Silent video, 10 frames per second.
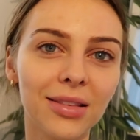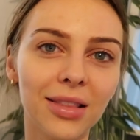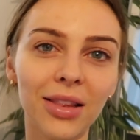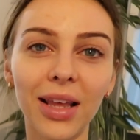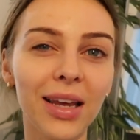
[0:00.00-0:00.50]

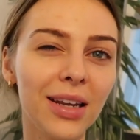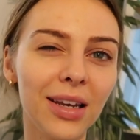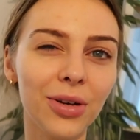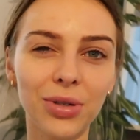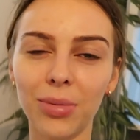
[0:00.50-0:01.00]
the
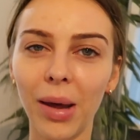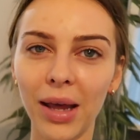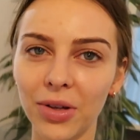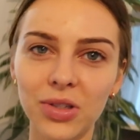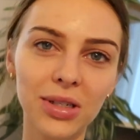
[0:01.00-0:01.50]
lady who did my
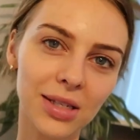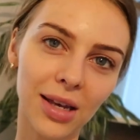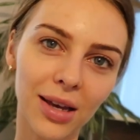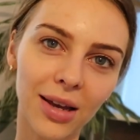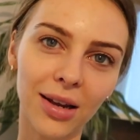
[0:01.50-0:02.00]
nails to
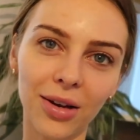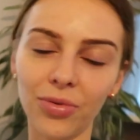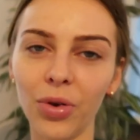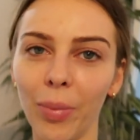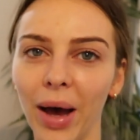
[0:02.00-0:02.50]
see it and
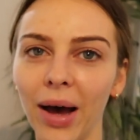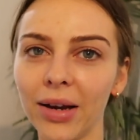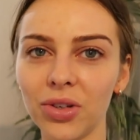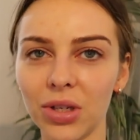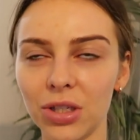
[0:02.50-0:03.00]
feel bad,
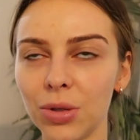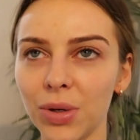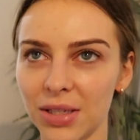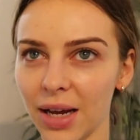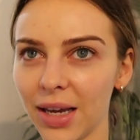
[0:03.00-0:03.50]
because like she
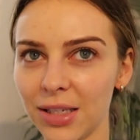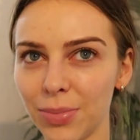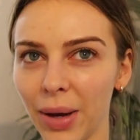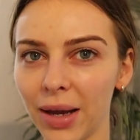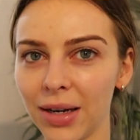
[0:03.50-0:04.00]
was nice,
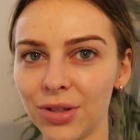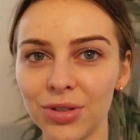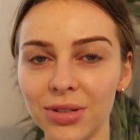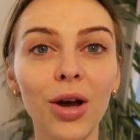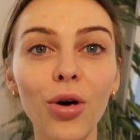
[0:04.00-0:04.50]
but
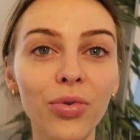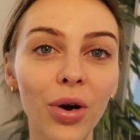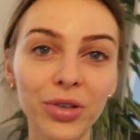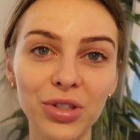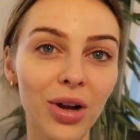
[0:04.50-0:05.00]
it's
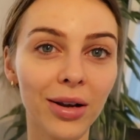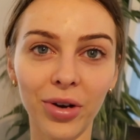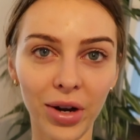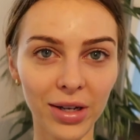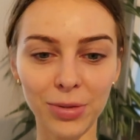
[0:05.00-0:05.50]
overall just not a
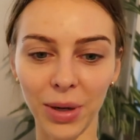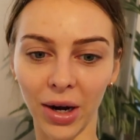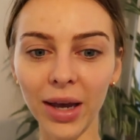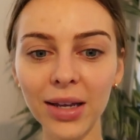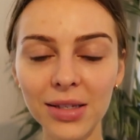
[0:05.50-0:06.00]
great
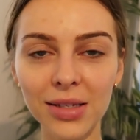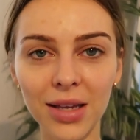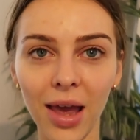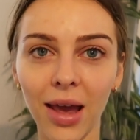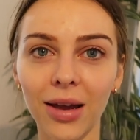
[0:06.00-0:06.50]
experience,
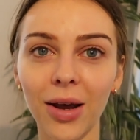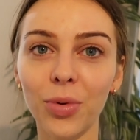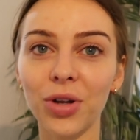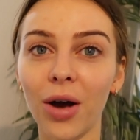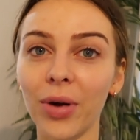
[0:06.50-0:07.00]
and I
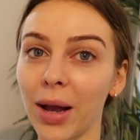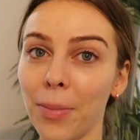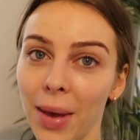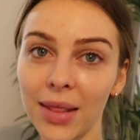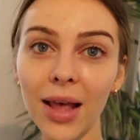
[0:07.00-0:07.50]
would not
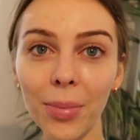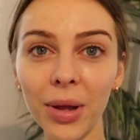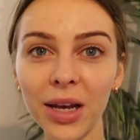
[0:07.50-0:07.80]
recommend that